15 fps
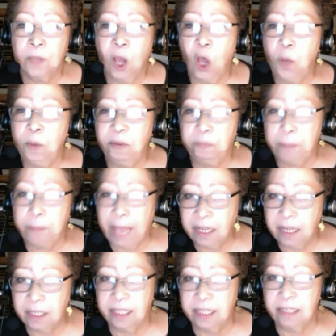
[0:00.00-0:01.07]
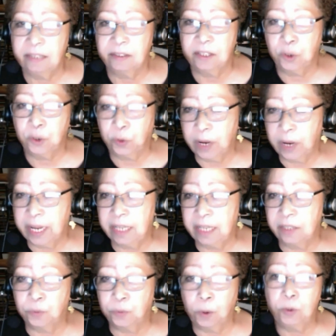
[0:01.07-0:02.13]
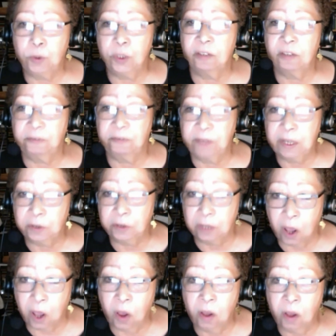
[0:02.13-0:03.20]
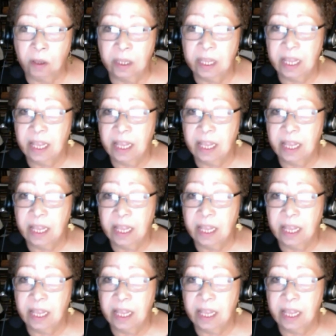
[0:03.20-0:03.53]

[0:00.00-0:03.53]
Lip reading: Home of pelicans and cranes, roaches a finger long